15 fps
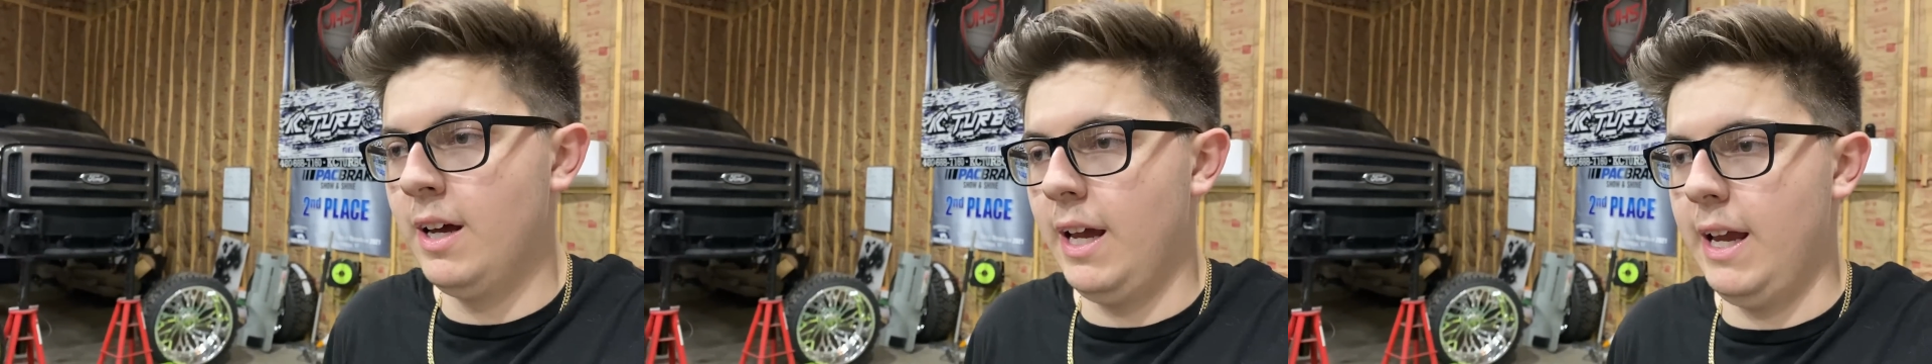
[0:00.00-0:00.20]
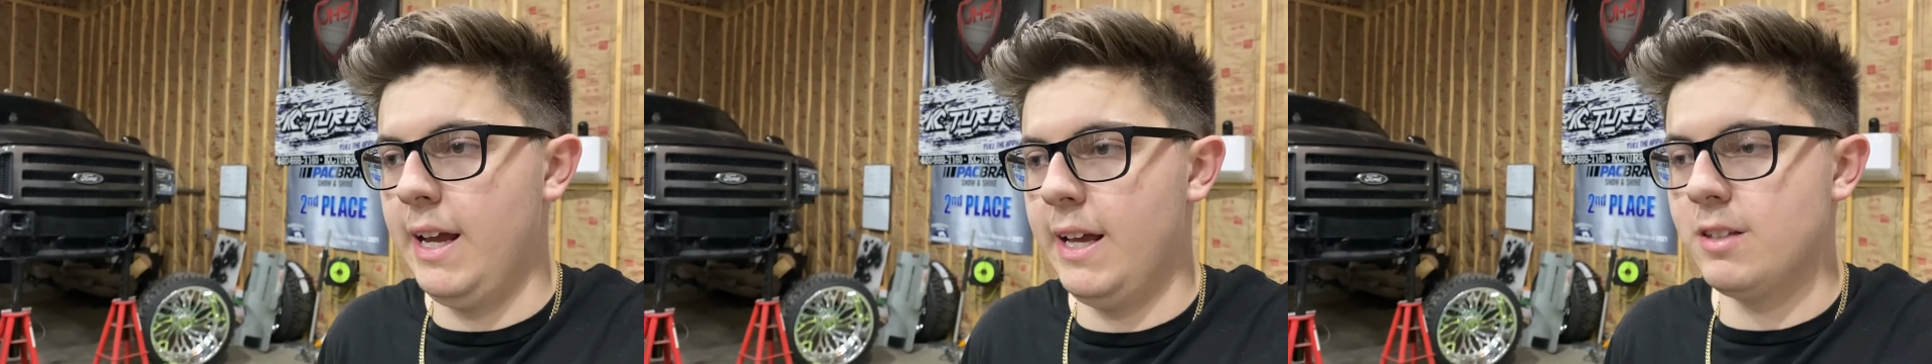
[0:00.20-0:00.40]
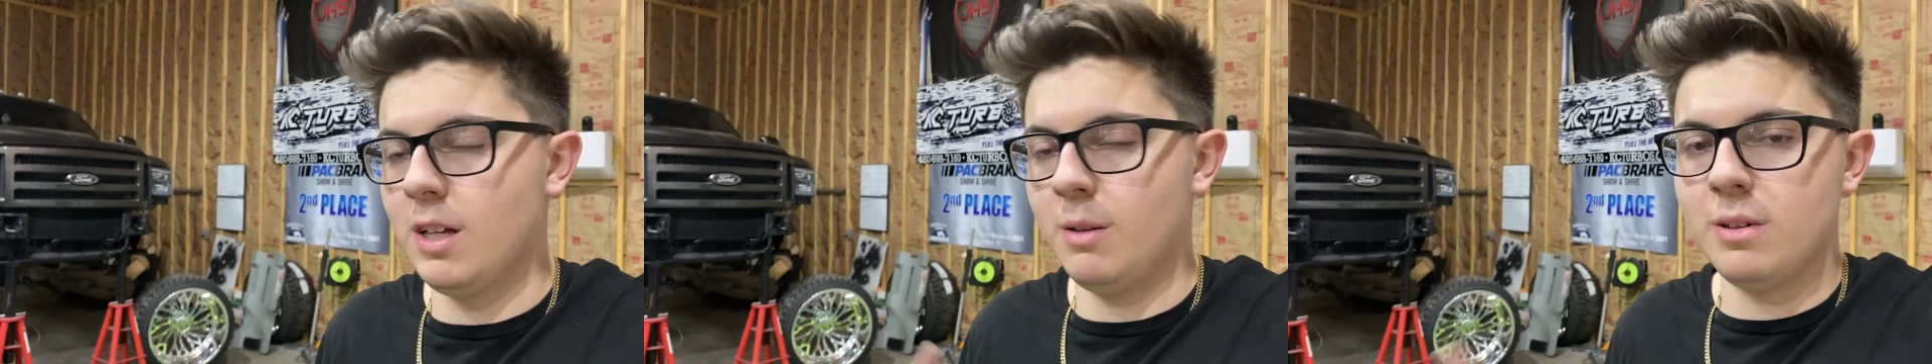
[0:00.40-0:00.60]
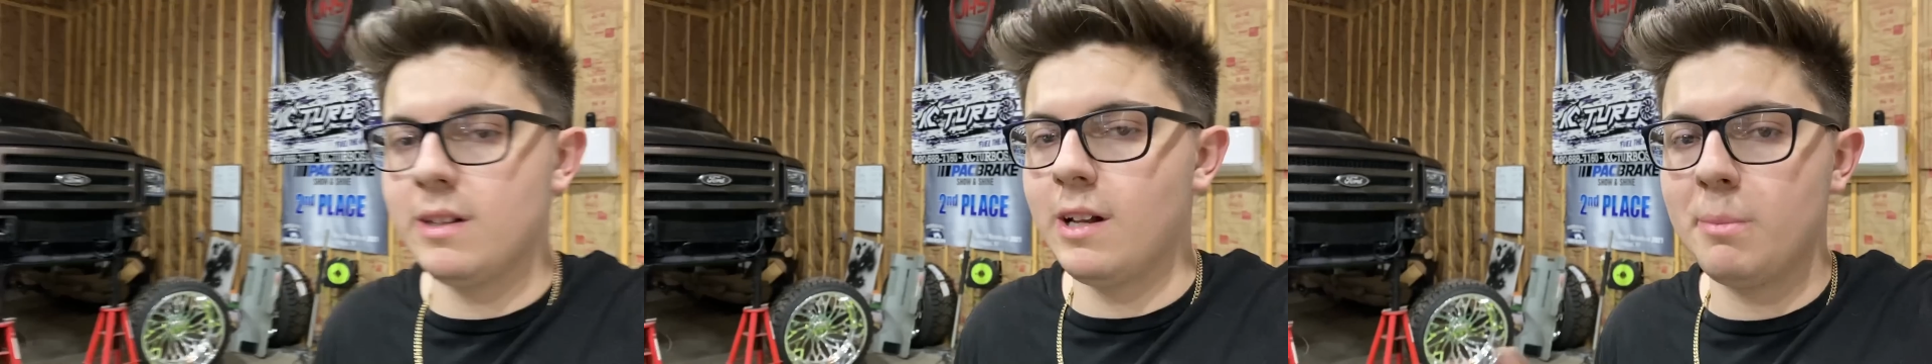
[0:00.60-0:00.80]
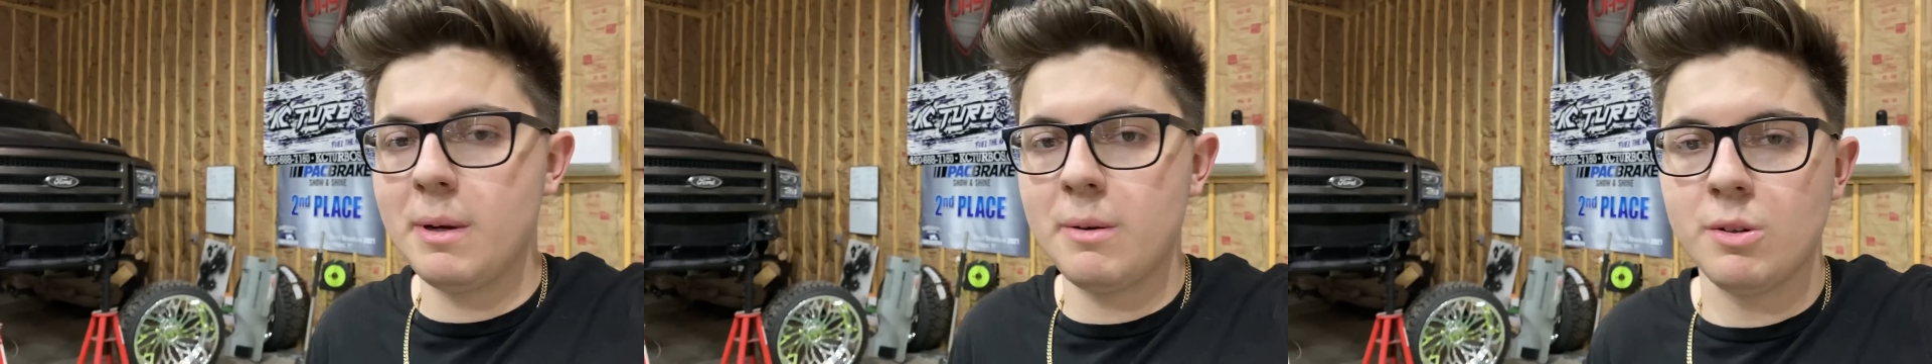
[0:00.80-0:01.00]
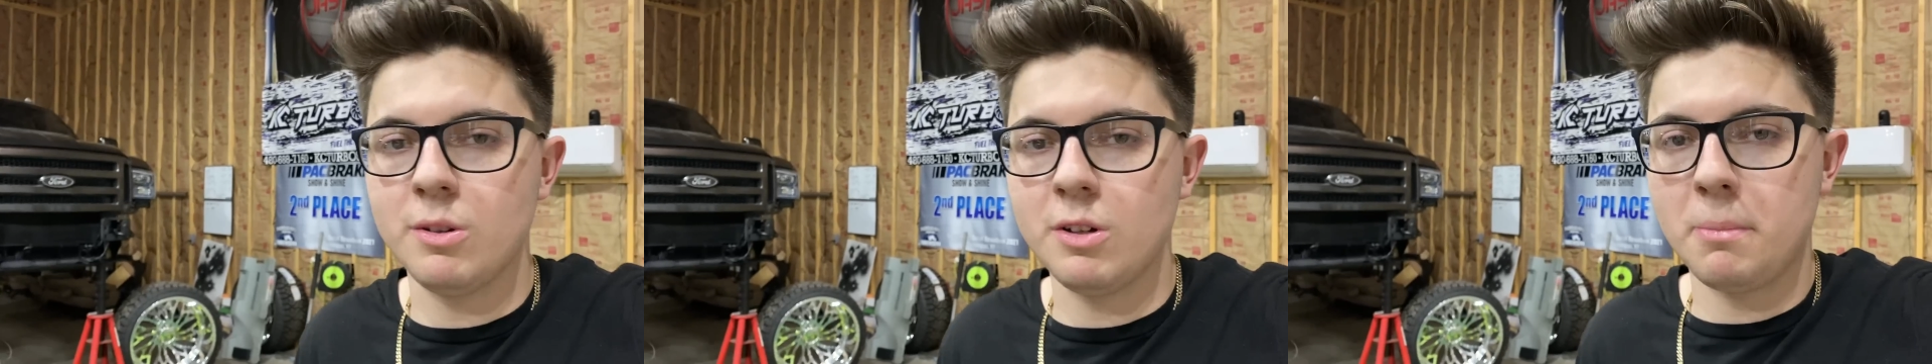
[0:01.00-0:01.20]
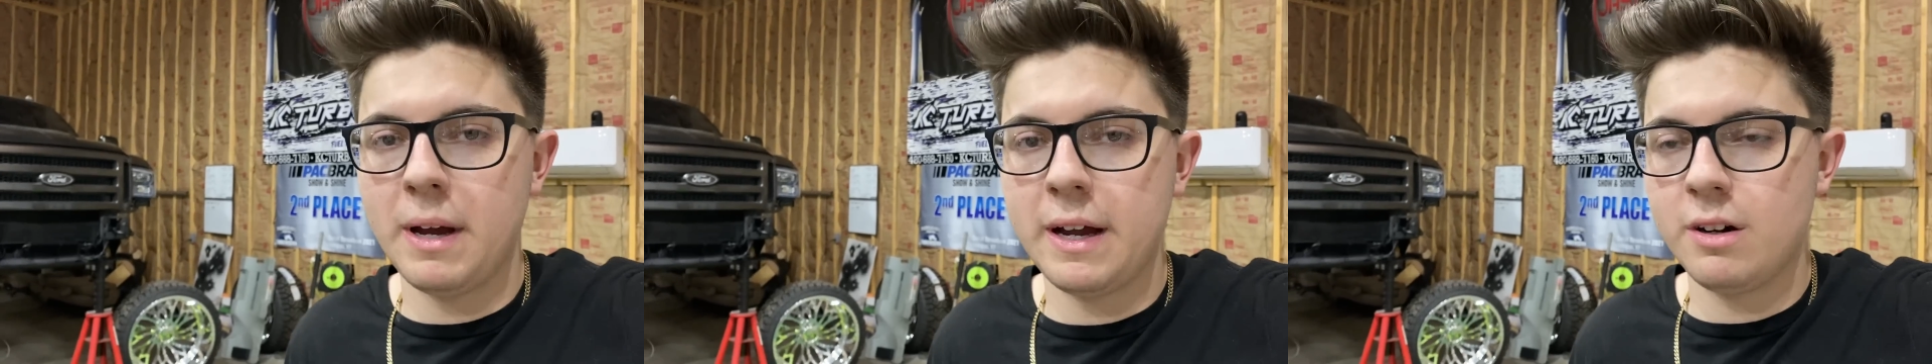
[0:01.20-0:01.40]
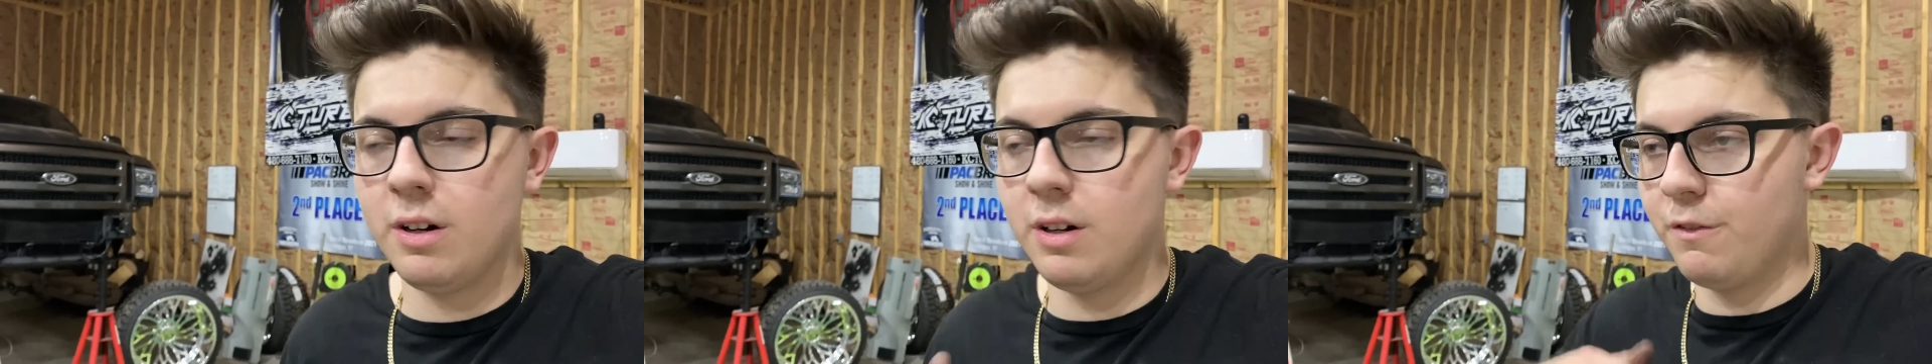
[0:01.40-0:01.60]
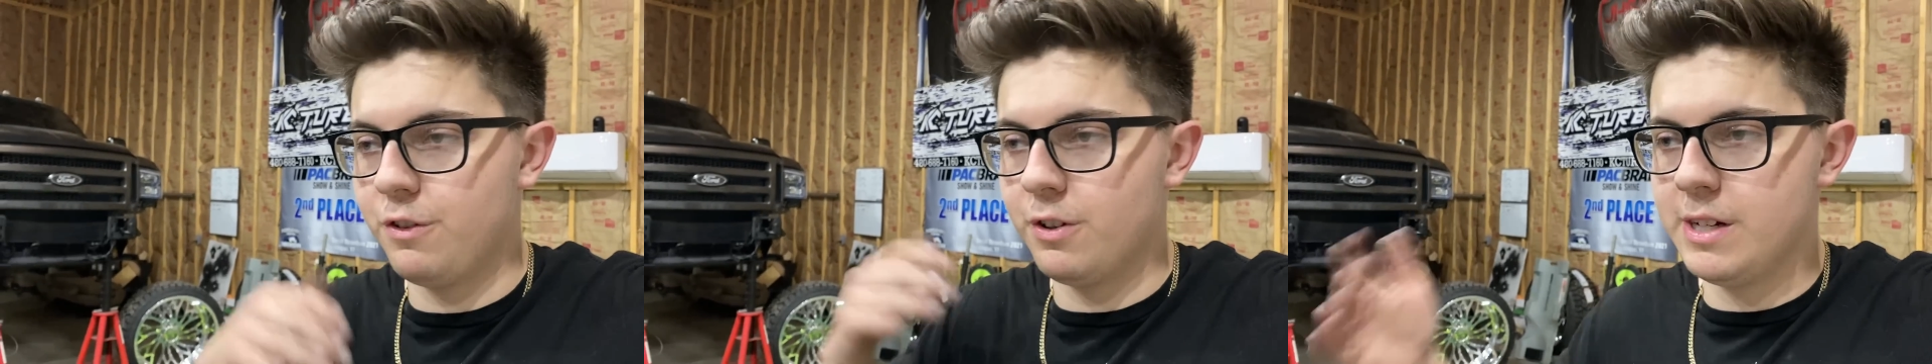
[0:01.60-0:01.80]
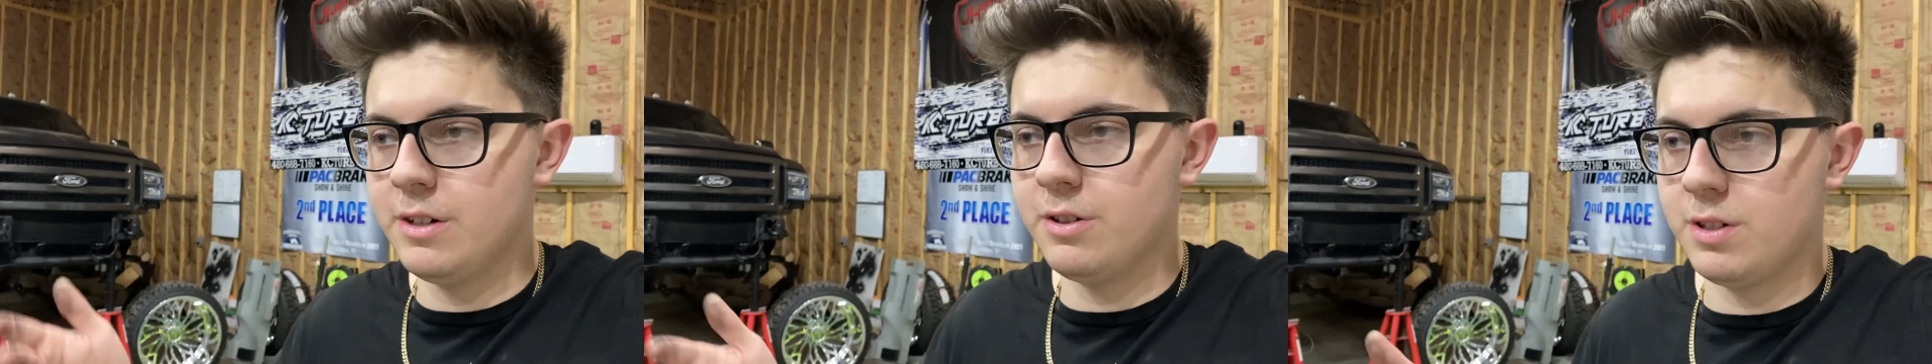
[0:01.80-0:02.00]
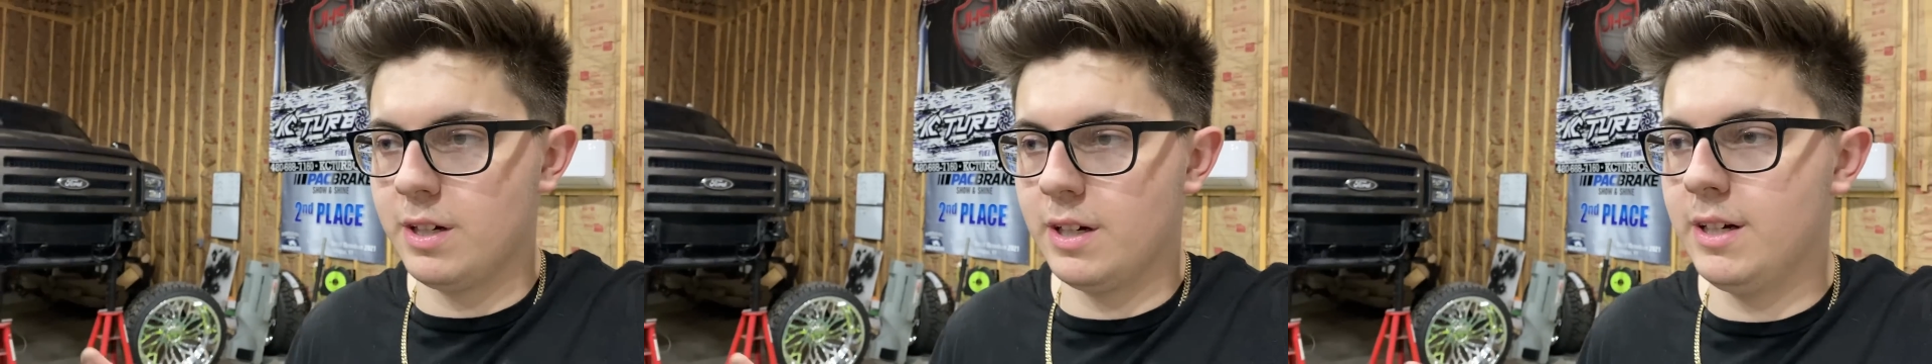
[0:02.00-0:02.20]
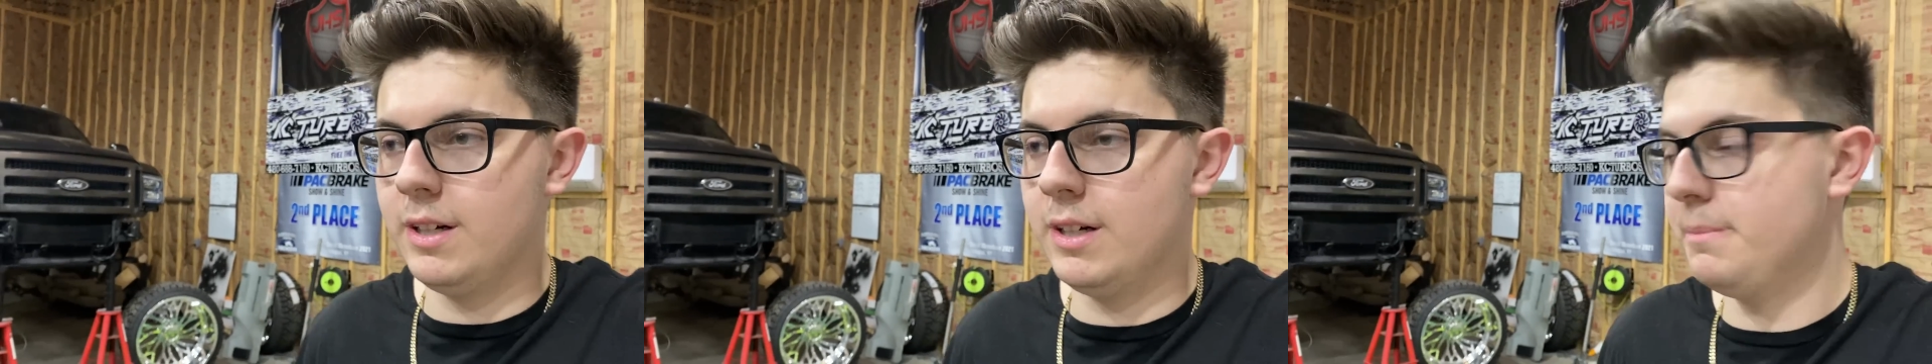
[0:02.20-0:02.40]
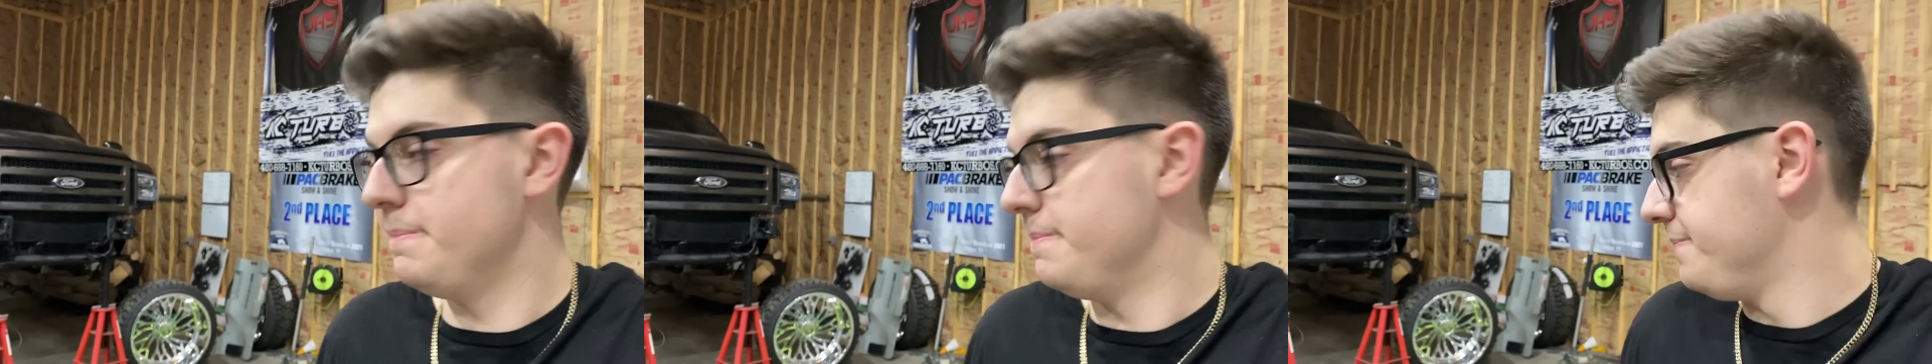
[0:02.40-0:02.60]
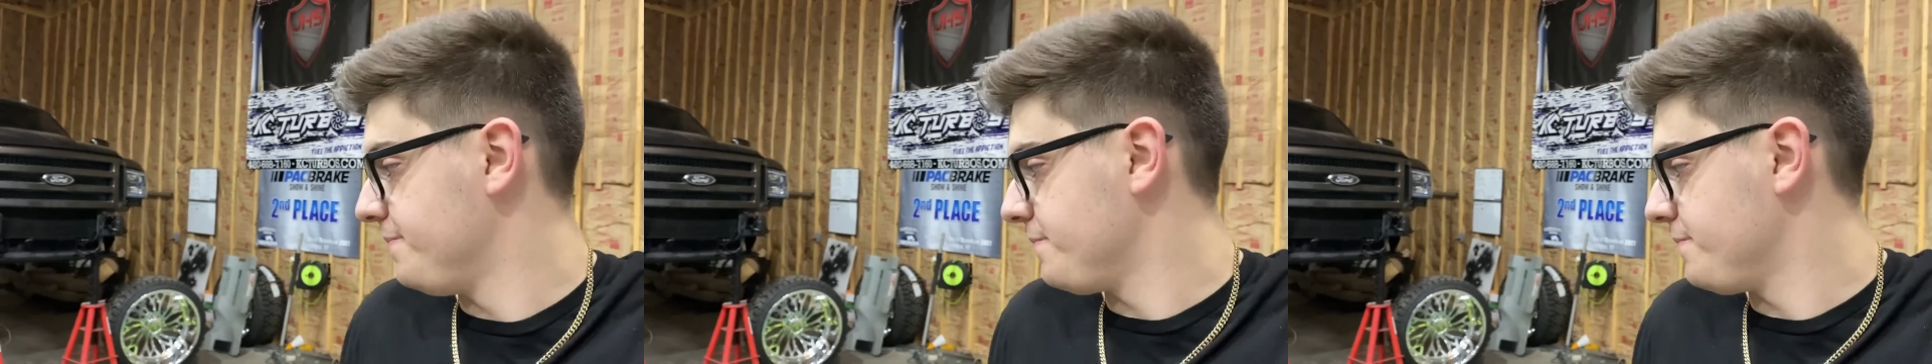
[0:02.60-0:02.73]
and something that I'll be able to look back on for years to come.